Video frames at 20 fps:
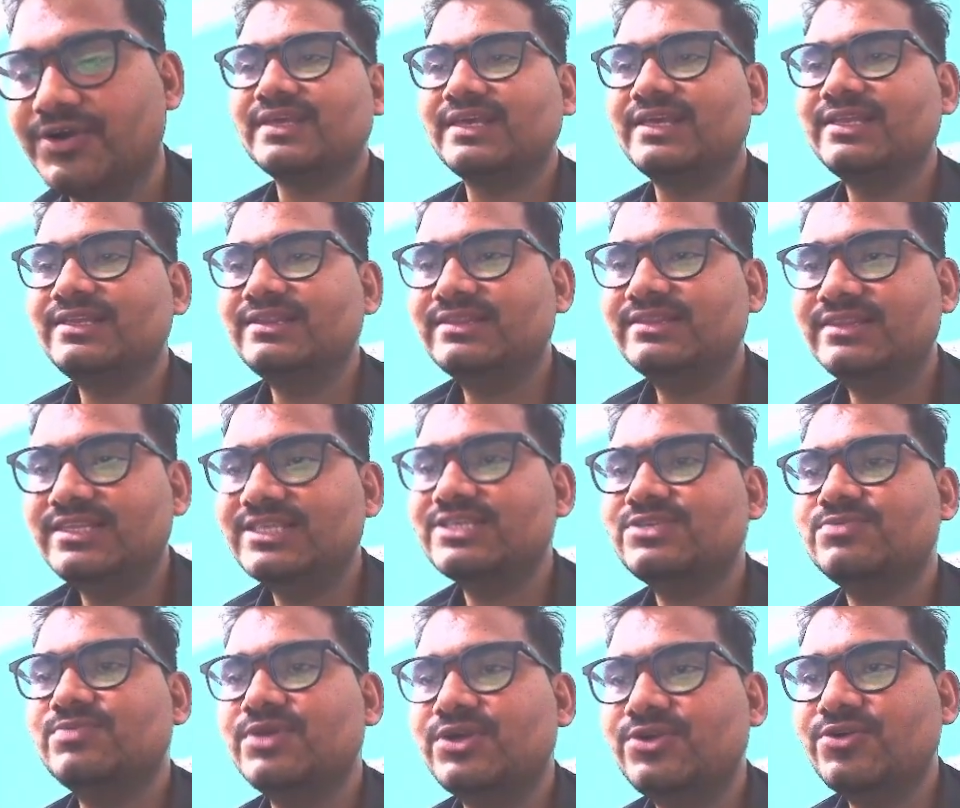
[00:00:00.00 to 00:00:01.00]
In this
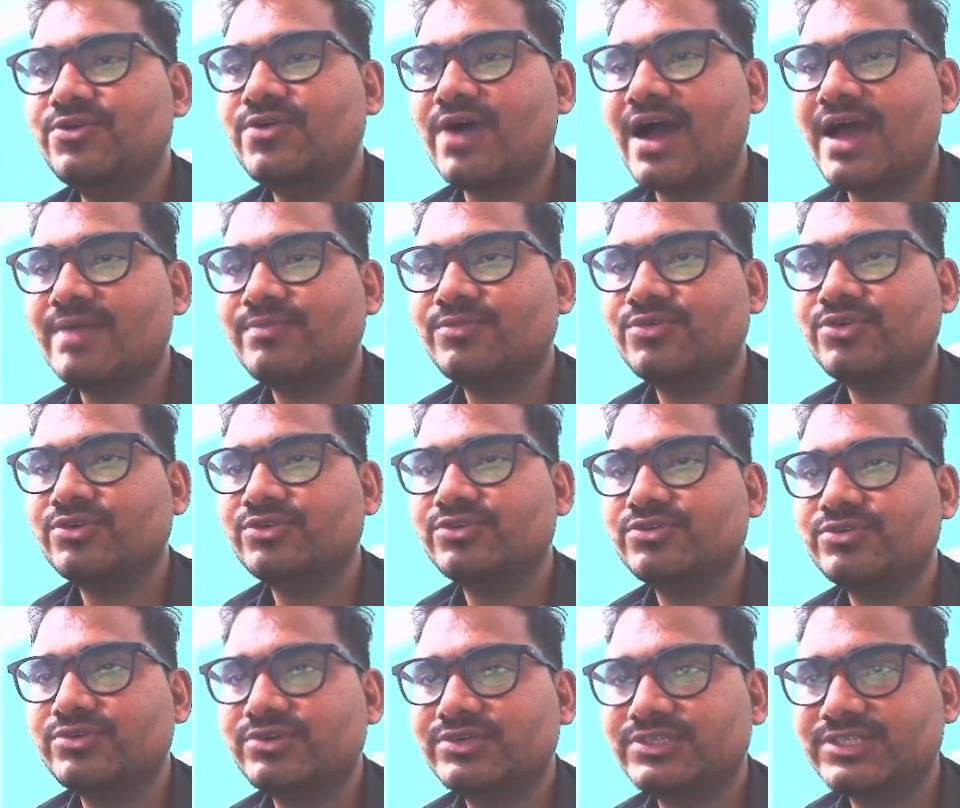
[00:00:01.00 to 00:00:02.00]
video, I'm going to
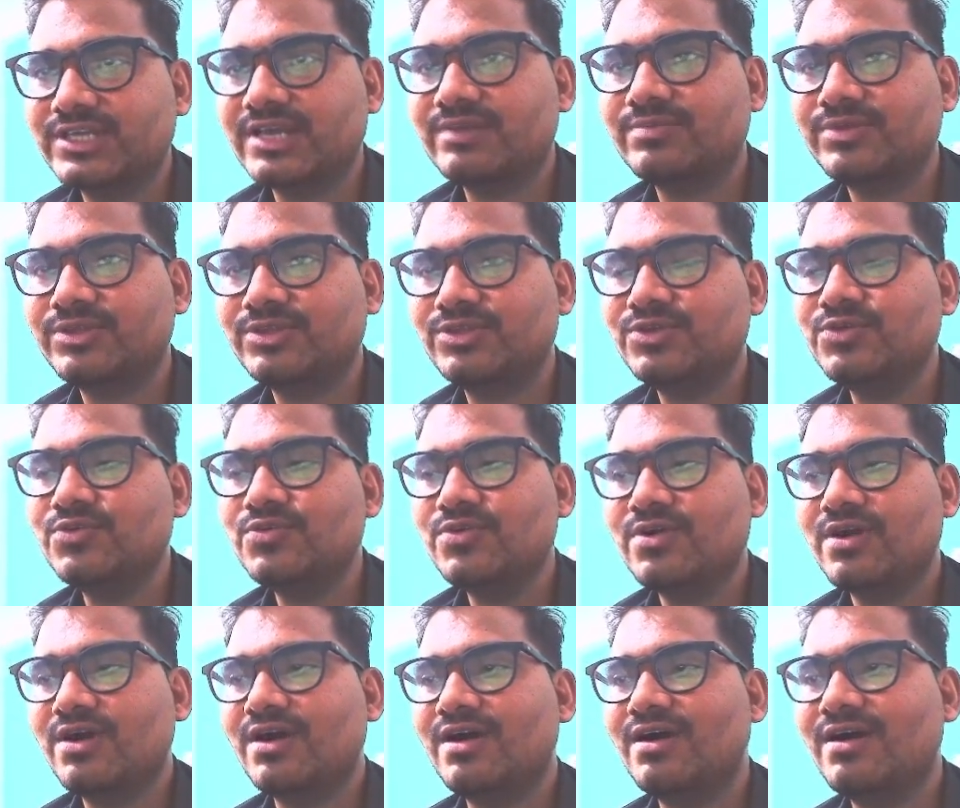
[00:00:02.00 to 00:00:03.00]
share with you
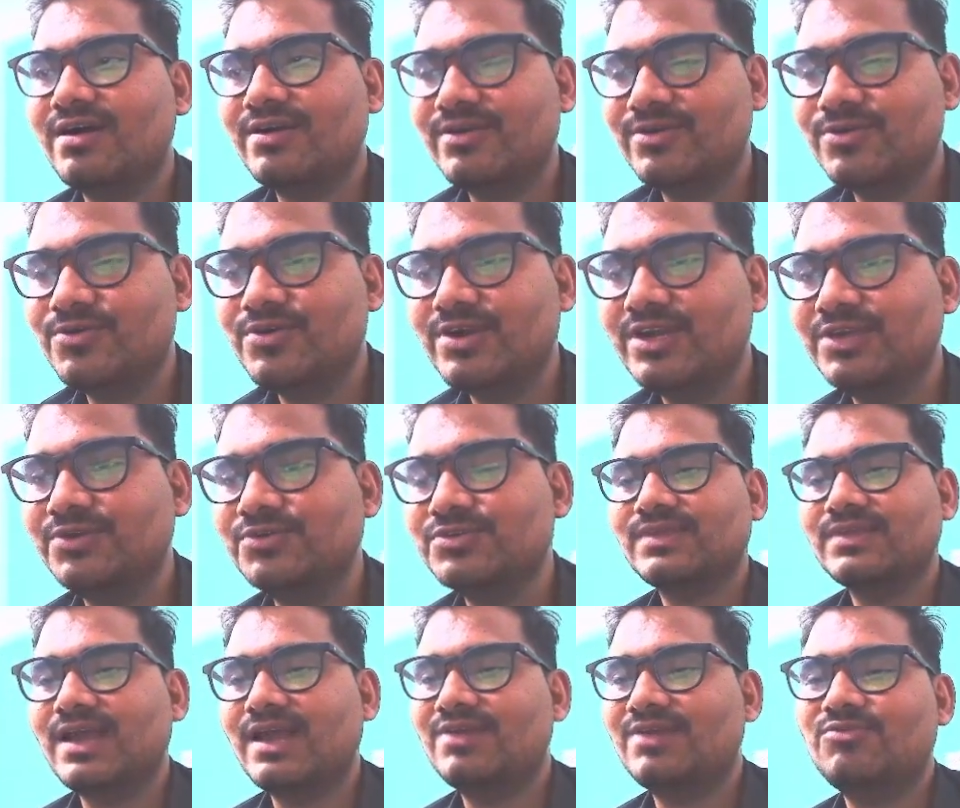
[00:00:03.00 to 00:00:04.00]
good news
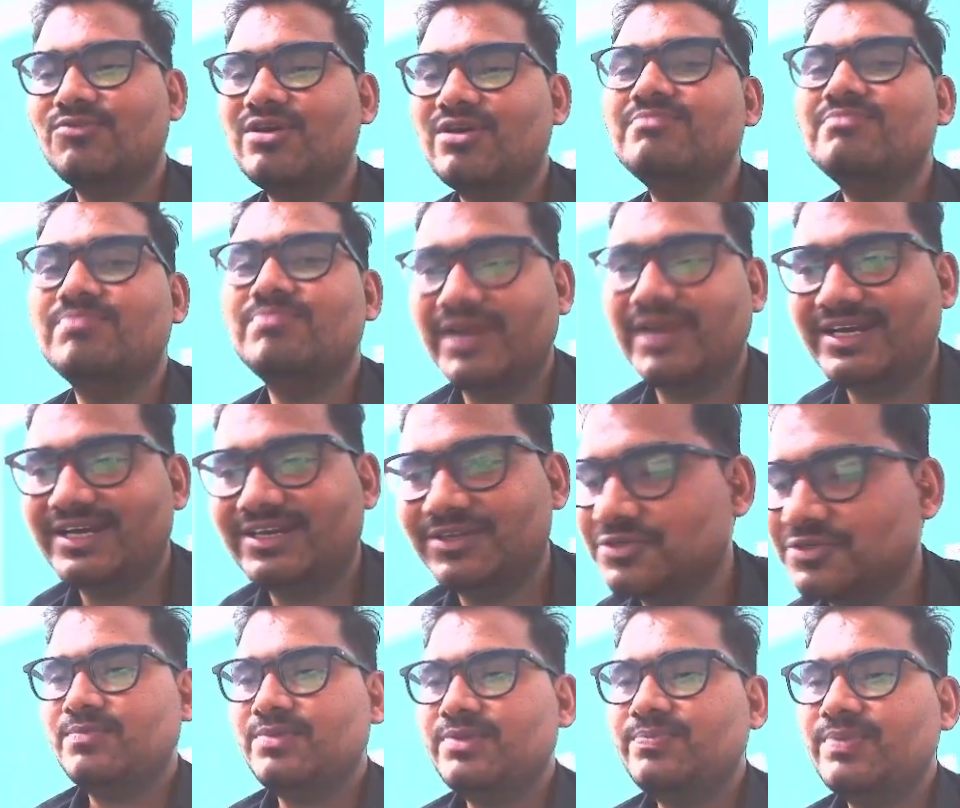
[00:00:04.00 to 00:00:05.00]
and one bad
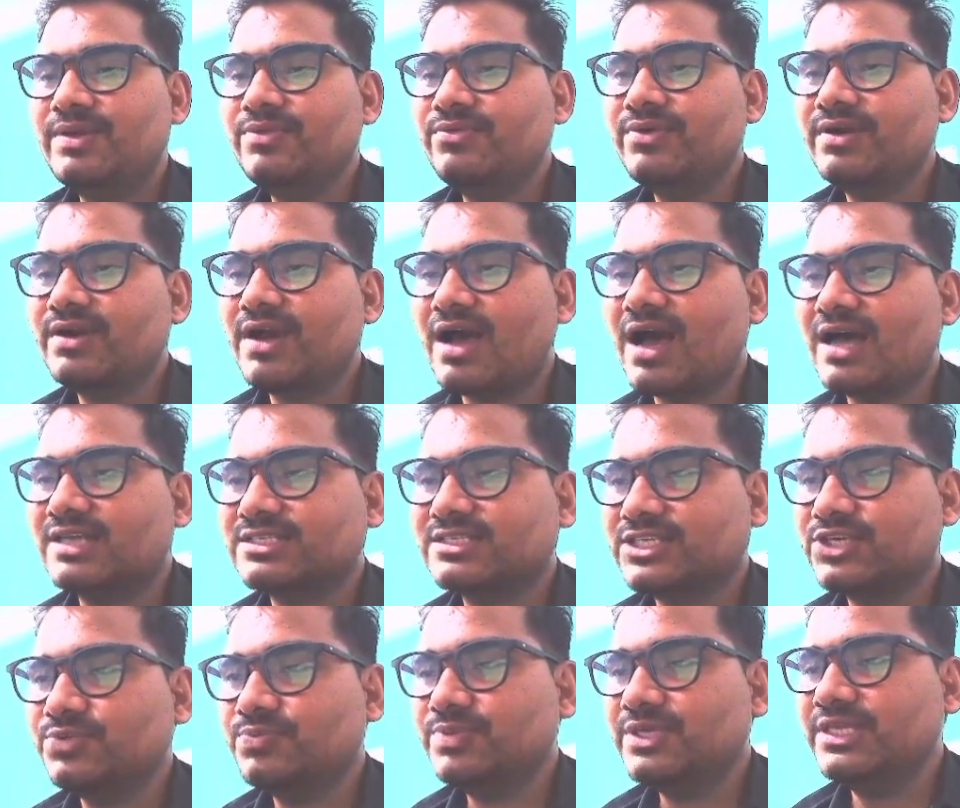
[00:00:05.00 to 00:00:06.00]
news. People were
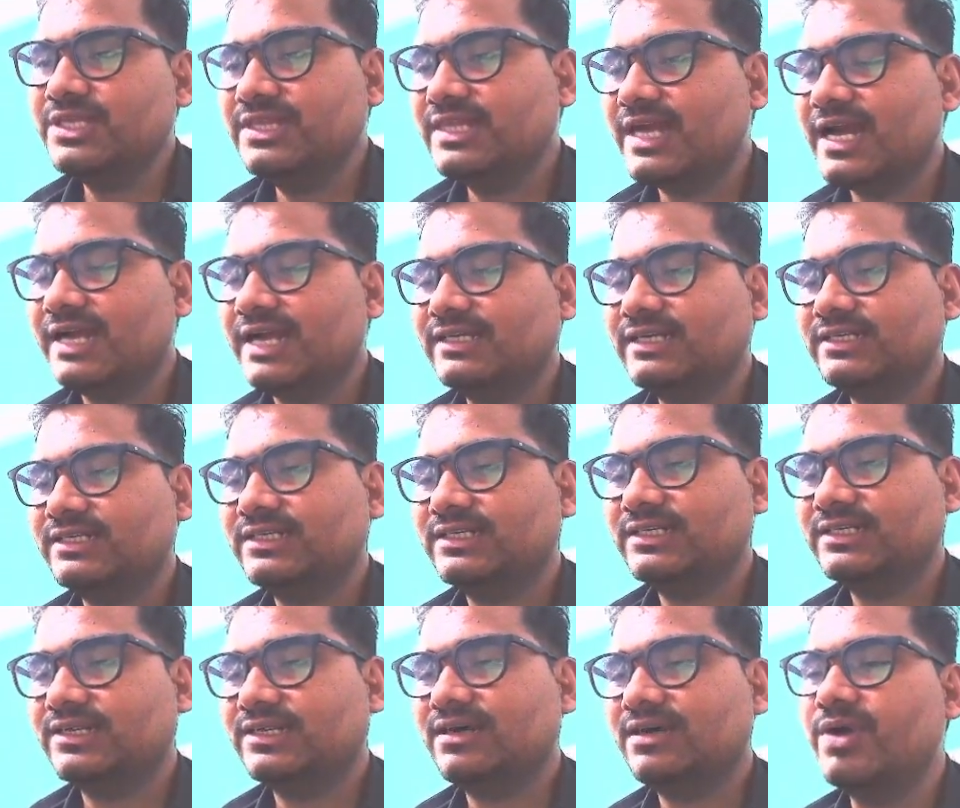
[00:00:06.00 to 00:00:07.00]
asking me that
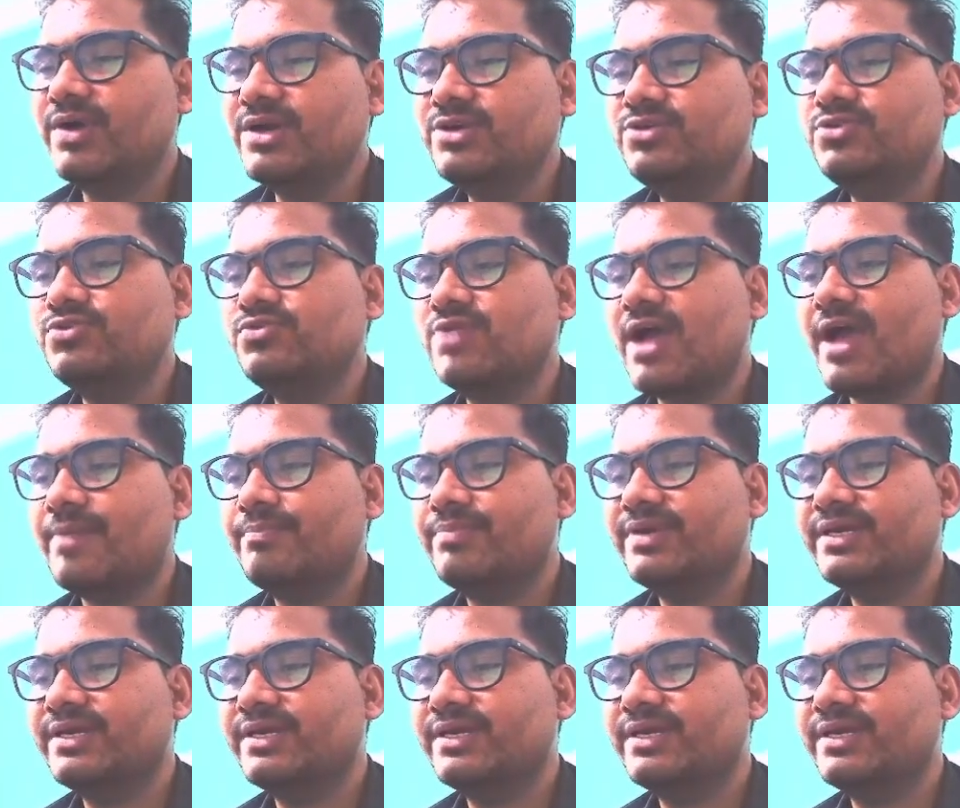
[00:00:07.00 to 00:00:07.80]
PUN2 have been